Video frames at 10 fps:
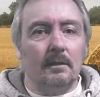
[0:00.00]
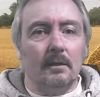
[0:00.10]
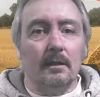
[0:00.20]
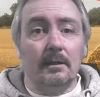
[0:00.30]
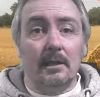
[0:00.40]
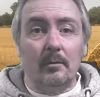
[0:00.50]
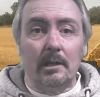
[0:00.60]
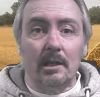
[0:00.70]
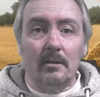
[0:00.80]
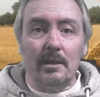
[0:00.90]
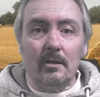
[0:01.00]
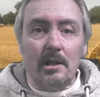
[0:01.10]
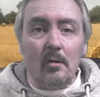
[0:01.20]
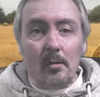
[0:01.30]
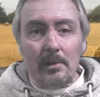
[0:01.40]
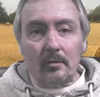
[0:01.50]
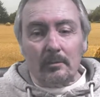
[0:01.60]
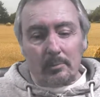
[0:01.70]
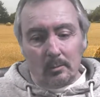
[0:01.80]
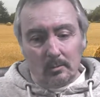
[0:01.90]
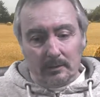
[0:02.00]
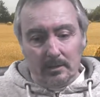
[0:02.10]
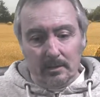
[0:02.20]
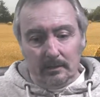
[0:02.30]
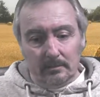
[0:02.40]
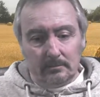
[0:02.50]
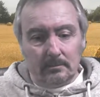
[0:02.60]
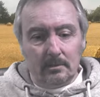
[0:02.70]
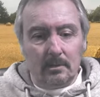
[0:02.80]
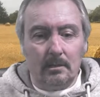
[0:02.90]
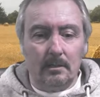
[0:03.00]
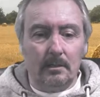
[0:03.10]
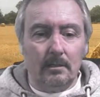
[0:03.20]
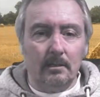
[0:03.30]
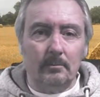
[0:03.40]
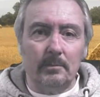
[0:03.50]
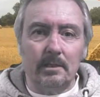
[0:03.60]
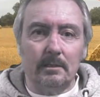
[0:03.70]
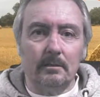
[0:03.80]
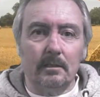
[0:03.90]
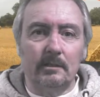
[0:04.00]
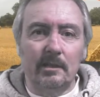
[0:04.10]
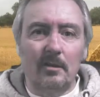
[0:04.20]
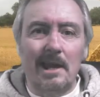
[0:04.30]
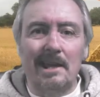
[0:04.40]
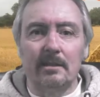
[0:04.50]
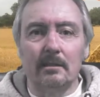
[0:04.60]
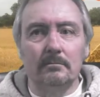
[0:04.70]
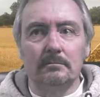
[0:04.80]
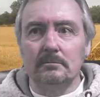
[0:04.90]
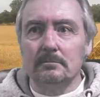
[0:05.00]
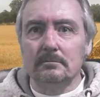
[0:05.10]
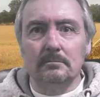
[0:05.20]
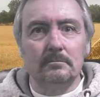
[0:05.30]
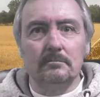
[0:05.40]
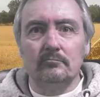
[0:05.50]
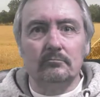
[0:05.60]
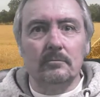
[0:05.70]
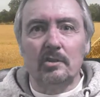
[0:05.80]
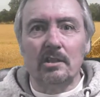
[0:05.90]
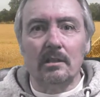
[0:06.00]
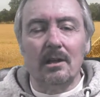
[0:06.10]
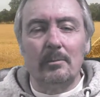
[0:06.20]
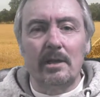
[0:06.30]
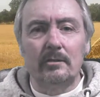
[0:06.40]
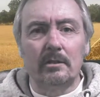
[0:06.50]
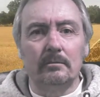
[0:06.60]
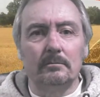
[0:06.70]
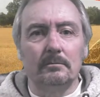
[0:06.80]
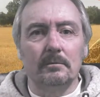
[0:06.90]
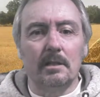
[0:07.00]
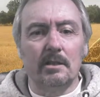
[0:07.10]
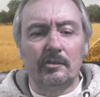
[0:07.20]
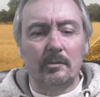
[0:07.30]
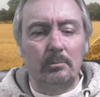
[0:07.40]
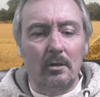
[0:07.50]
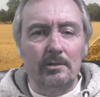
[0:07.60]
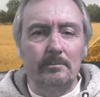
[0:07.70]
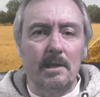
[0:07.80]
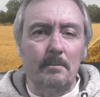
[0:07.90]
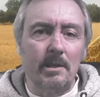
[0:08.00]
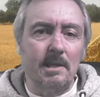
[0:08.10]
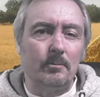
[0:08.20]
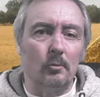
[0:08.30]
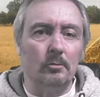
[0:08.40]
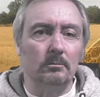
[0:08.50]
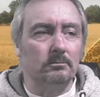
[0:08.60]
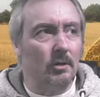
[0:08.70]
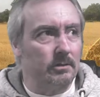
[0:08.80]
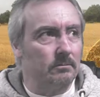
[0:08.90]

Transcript: there we go. Now I know what Bell's palsy is, but until I had it, I didn't know about it. And a surprising amount of people like